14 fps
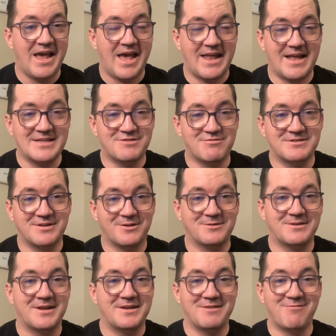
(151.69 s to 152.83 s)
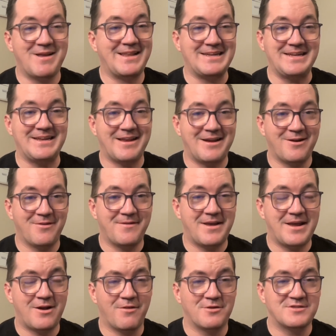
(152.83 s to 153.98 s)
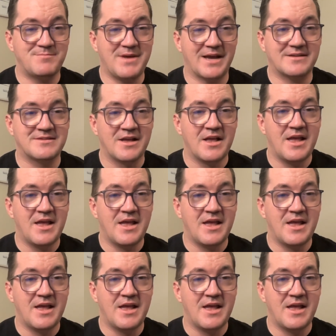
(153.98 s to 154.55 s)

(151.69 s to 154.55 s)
and as a result, you really need to hit on those picks.